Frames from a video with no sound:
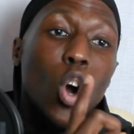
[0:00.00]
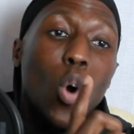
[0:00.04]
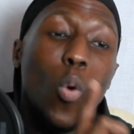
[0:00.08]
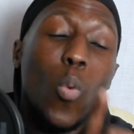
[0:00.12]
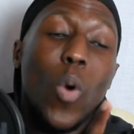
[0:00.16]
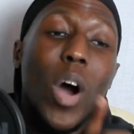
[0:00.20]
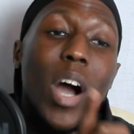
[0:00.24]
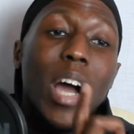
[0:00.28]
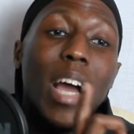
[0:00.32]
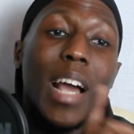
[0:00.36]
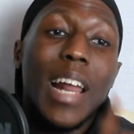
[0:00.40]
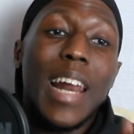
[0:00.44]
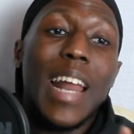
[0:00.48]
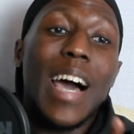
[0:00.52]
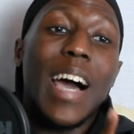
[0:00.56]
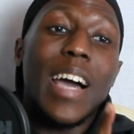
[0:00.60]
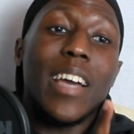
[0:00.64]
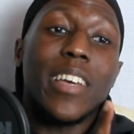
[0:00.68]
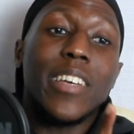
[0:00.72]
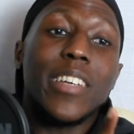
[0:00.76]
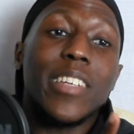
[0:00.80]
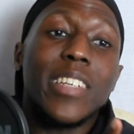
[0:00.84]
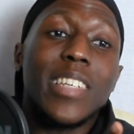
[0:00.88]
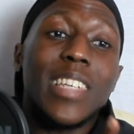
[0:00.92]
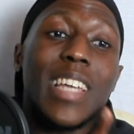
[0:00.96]
one
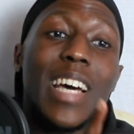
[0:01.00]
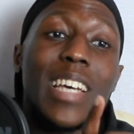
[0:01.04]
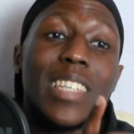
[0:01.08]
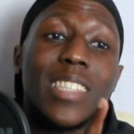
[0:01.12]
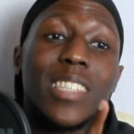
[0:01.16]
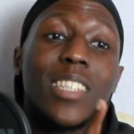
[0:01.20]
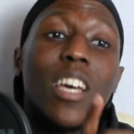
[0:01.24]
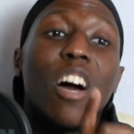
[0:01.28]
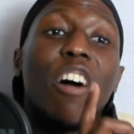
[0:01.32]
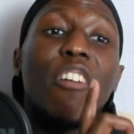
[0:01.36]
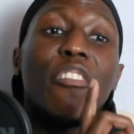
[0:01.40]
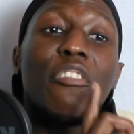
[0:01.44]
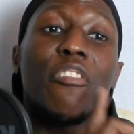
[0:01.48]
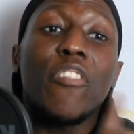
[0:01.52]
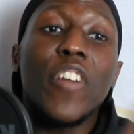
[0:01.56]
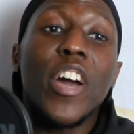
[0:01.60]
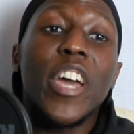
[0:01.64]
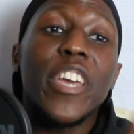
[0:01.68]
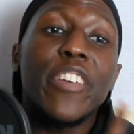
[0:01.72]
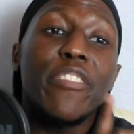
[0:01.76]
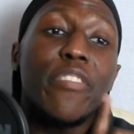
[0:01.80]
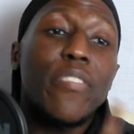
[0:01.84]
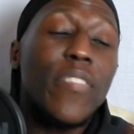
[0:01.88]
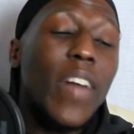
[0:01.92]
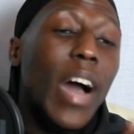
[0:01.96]
client that's a
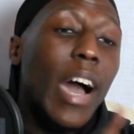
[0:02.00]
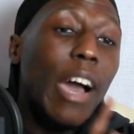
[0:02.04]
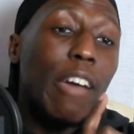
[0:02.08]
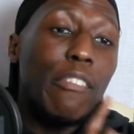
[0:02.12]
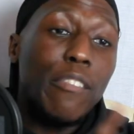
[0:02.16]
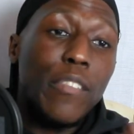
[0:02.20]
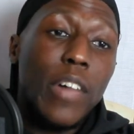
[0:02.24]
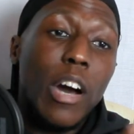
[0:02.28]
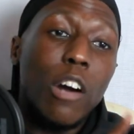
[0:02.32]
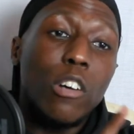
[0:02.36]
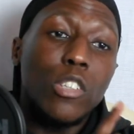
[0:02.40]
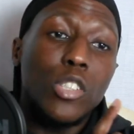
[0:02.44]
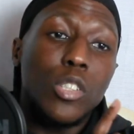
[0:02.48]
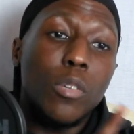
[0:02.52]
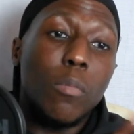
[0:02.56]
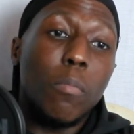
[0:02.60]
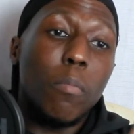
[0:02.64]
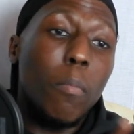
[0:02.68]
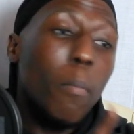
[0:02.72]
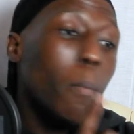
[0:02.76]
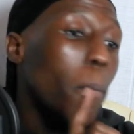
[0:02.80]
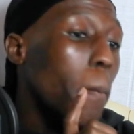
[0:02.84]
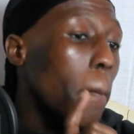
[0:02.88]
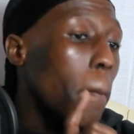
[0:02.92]
thirty-five thousand